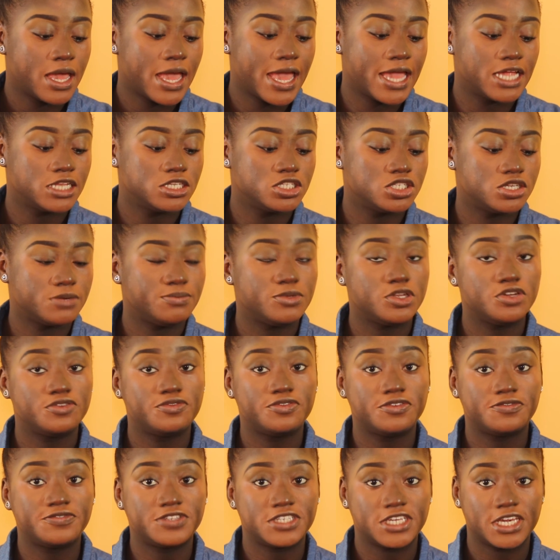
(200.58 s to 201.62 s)

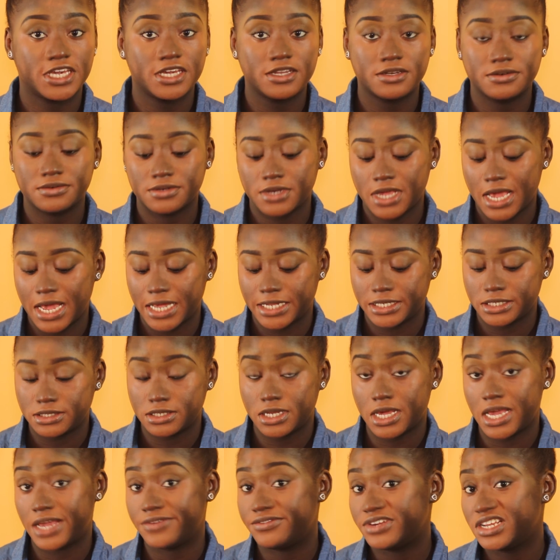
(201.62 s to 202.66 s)
NW58,
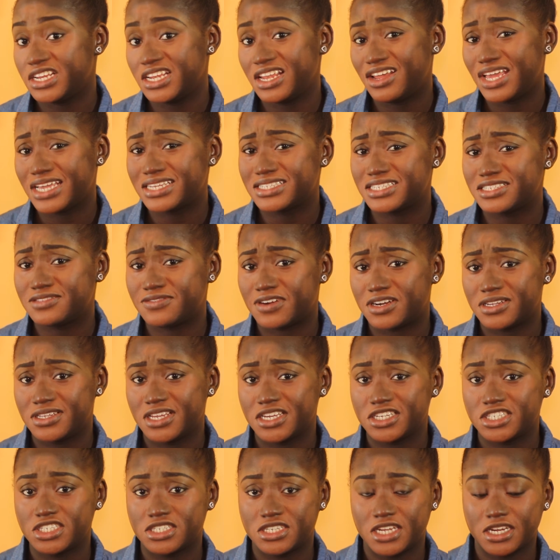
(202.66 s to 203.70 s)
and I really like this
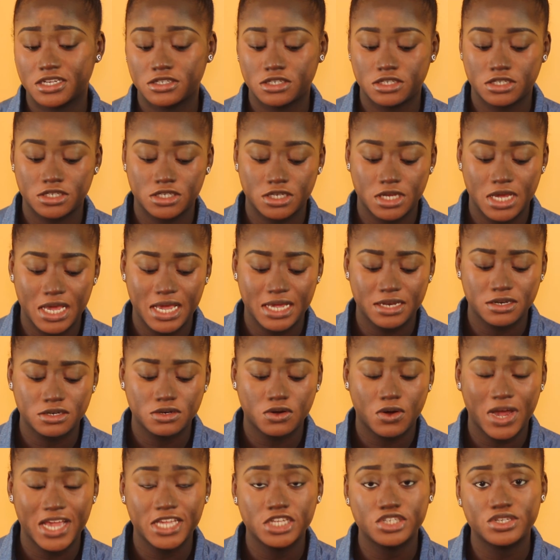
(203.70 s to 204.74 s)
foundation actually. I don't
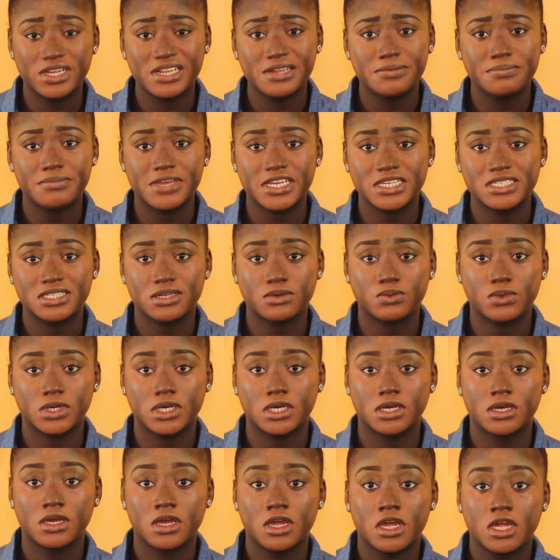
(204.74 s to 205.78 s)
know, I usually mix it
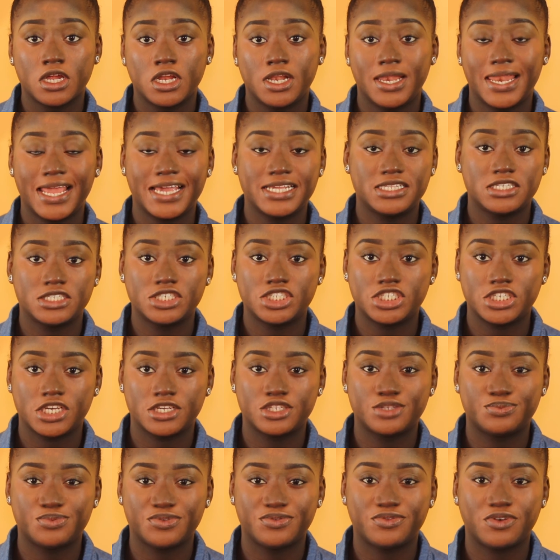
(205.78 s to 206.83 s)
with lighter
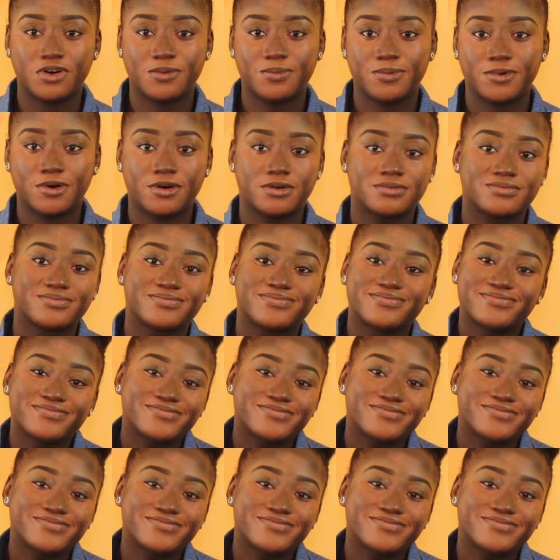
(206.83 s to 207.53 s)
shades before, but